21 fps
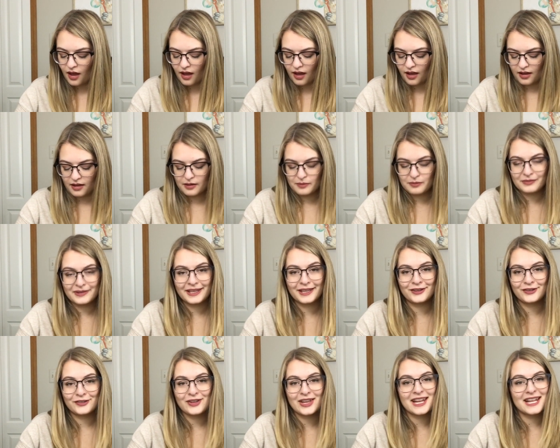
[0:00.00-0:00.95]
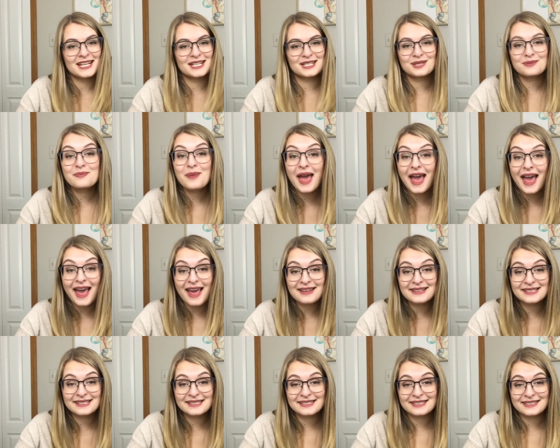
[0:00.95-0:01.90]
If it is
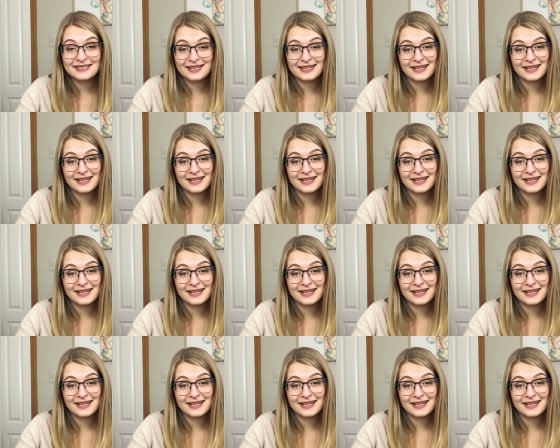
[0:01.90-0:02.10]
past